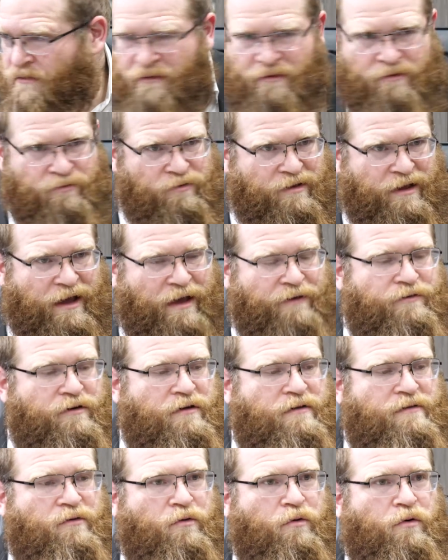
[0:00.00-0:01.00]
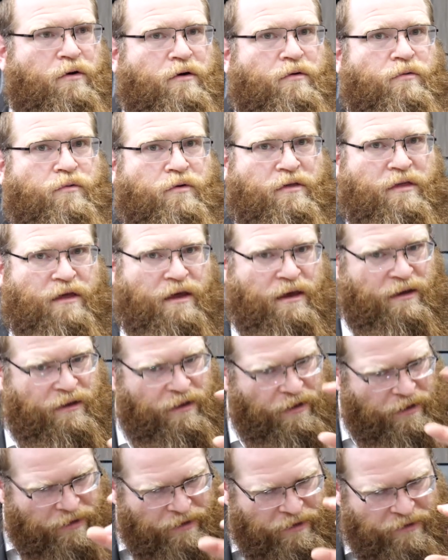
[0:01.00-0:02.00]
the three davenings, or were they
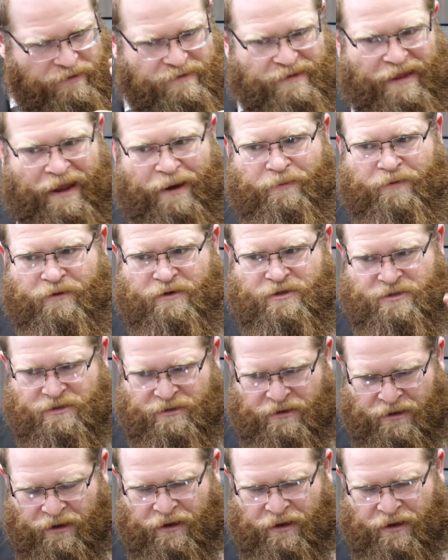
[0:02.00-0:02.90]
established